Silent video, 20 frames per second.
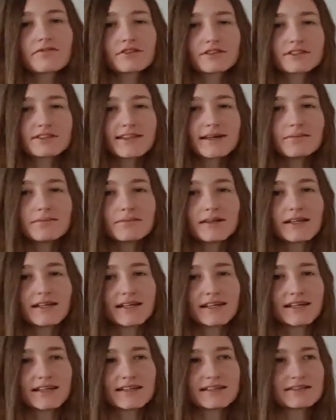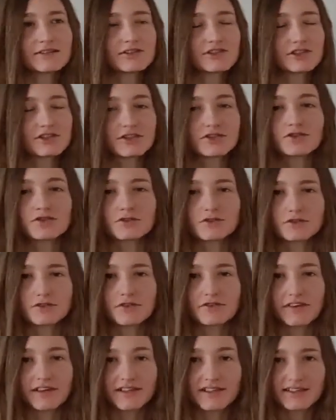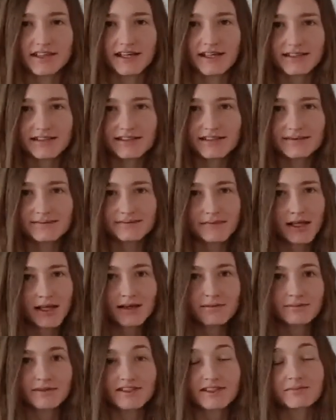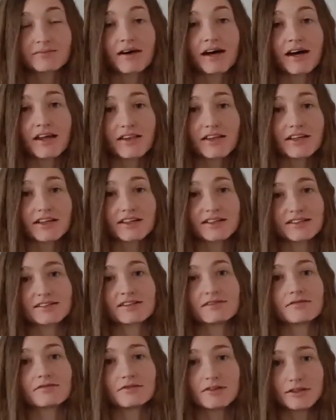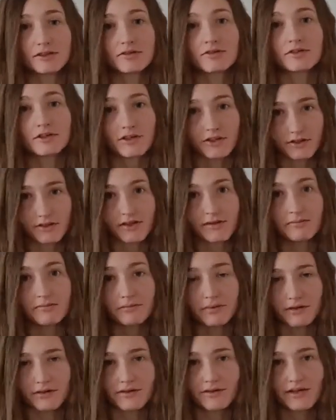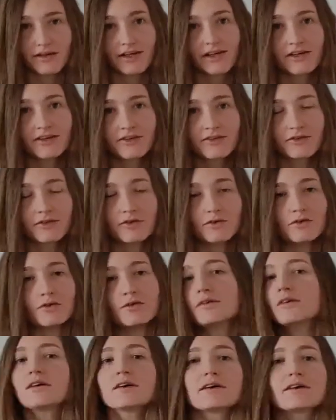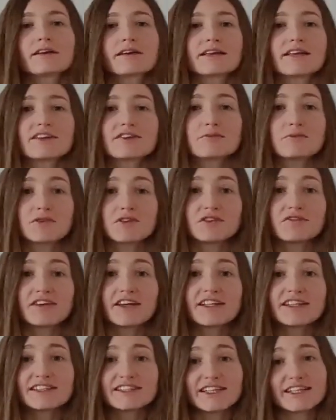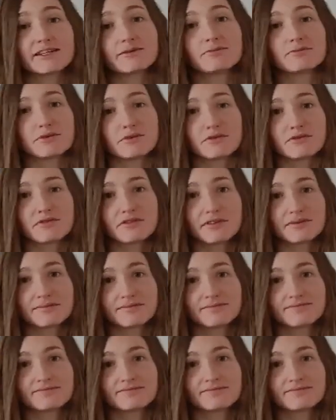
For some, it's just a source of anxiety, but some other is a real good input to get motivated and improve.